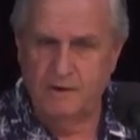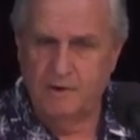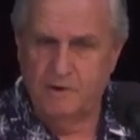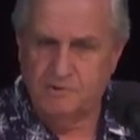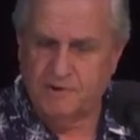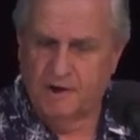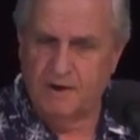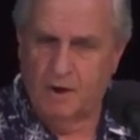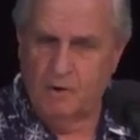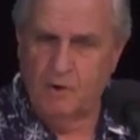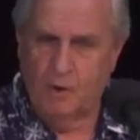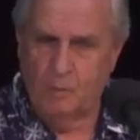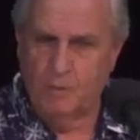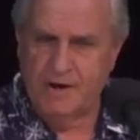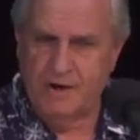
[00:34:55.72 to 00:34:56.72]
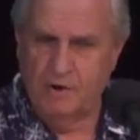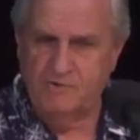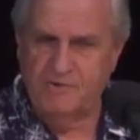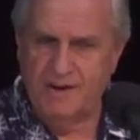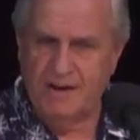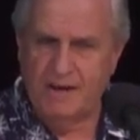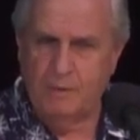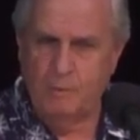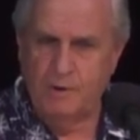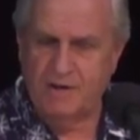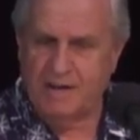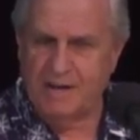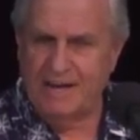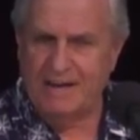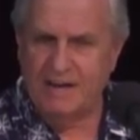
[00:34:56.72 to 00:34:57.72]
So not, we're not dealing with
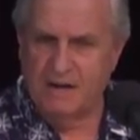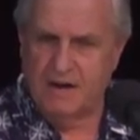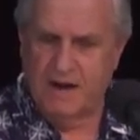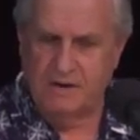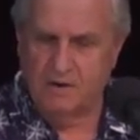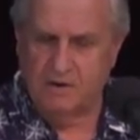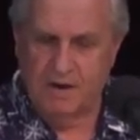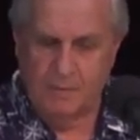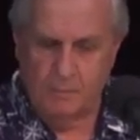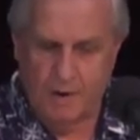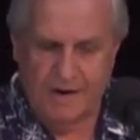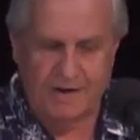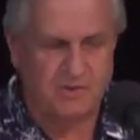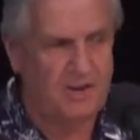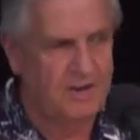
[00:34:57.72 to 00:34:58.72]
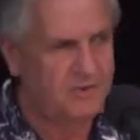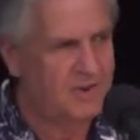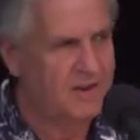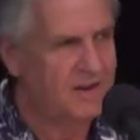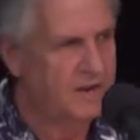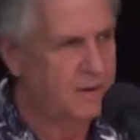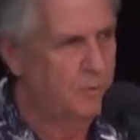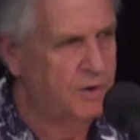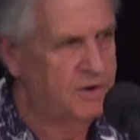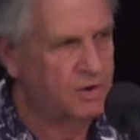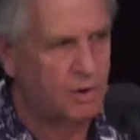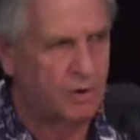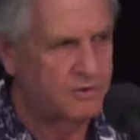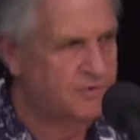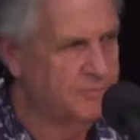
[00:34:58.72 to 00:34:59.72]
clean and unclean. We're actually dealing with
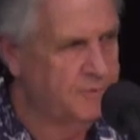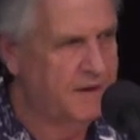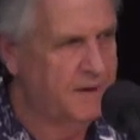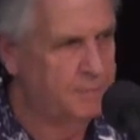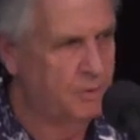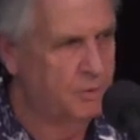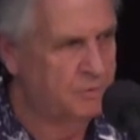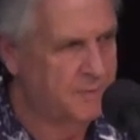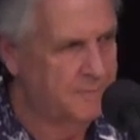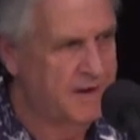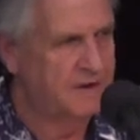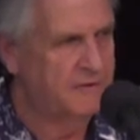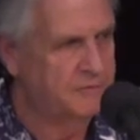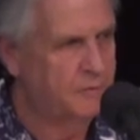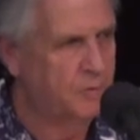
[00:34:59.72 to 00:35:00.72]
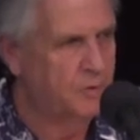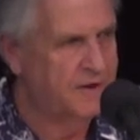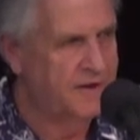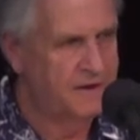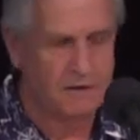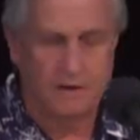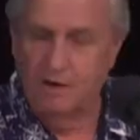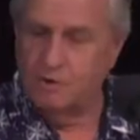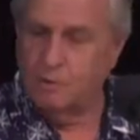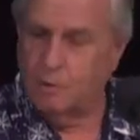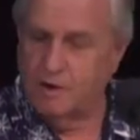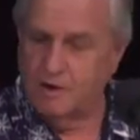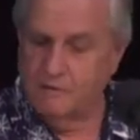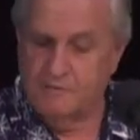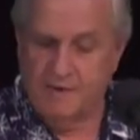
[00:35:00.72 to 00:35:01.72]
God's people. The metaphor here
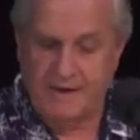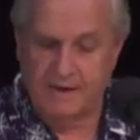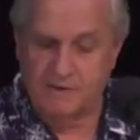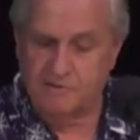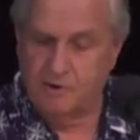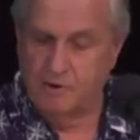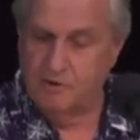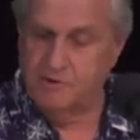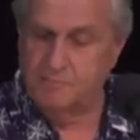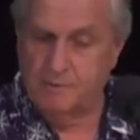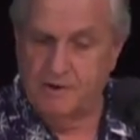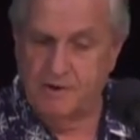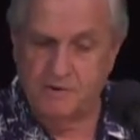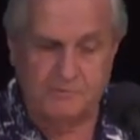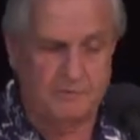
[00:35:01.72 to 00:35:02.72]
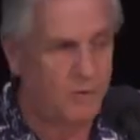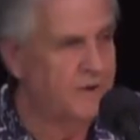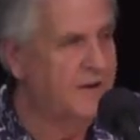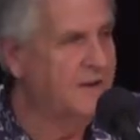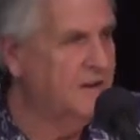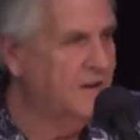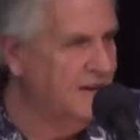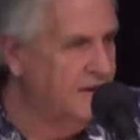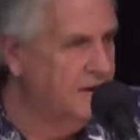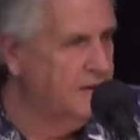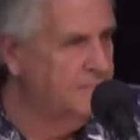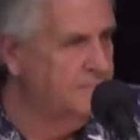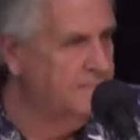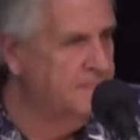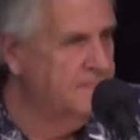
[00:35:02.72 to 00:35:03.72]
quite often gets lost, but it's very clear.
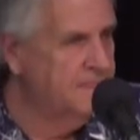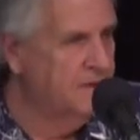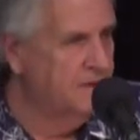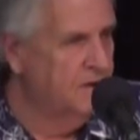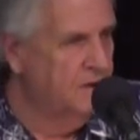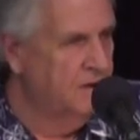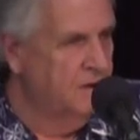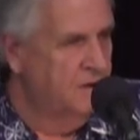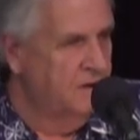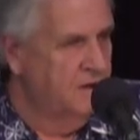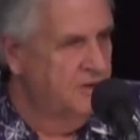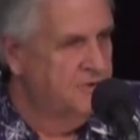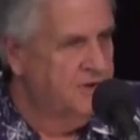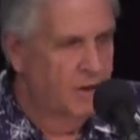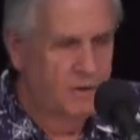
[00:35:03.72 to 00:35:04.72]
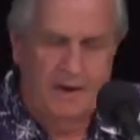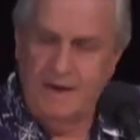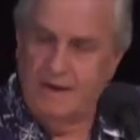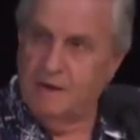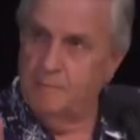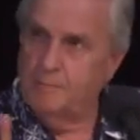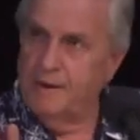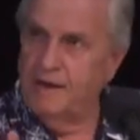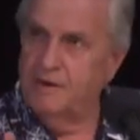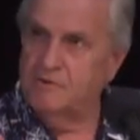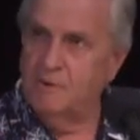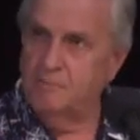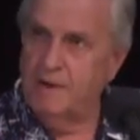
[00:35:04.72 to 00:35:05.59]
So he compares them.